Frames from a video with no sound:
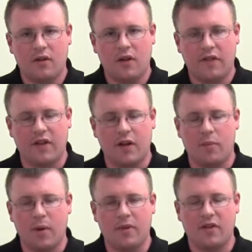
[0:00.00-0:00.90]

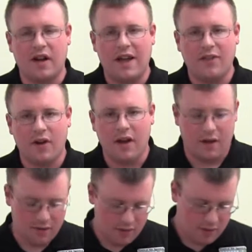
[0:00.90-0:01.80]
compartments on either
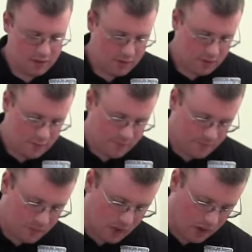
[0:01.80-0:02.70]
end
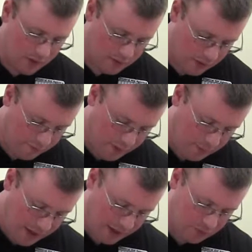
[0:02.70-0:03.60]
of my
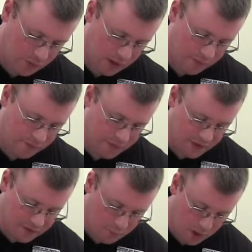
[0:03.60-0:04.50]
bag as well.
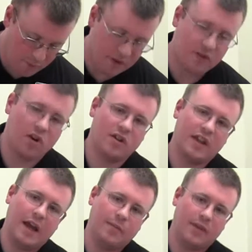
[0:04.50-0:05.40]
This compartment is
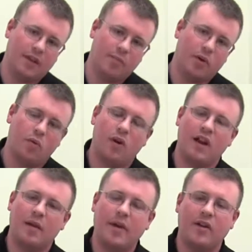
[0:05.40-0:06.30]
currently empty, but when
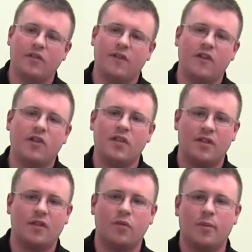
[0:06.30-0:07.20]
I'm out in the field,
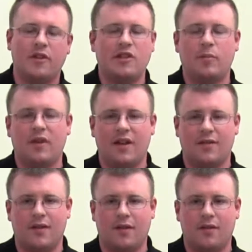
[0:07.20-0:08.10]
this is where my GPS
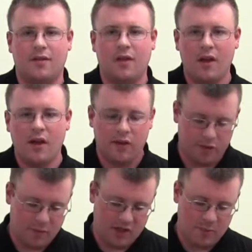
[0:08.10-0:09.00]
sits.
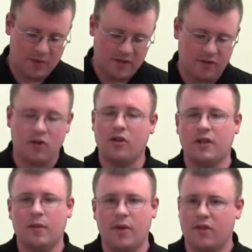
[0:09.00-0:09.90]
So my GPS is
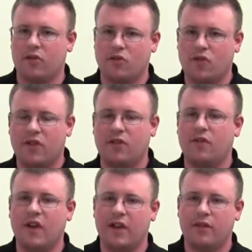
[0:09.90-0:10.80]
currently in my search and rescue
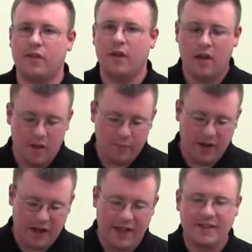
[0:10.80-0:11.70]
vest,
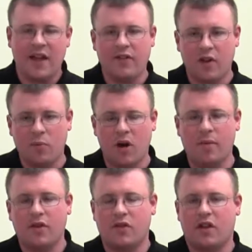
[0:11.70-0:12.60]
but I like to have a
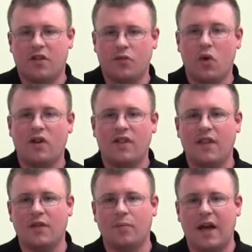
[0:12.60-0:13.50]
compartment so I can throw it in
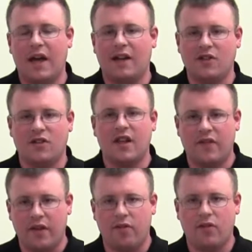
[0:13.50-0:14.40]
this bag and just
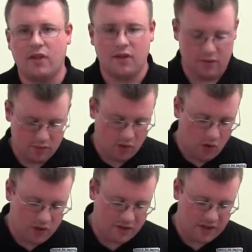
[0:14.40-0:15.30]
have everything
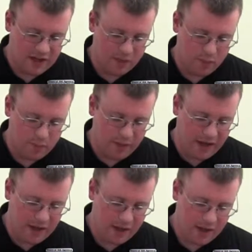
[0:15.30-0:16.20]
all contained in one
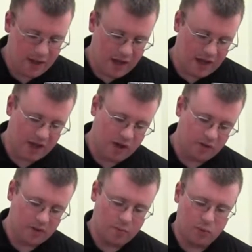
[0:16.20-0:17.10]
bag. I could
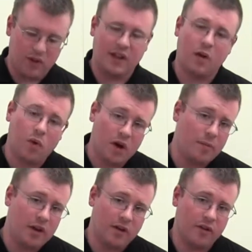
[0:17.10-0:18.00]
also put like a water
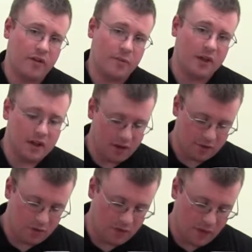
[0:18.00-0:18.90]
bottle or something in here
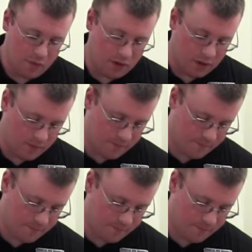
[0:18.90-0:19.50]
too if I wanted.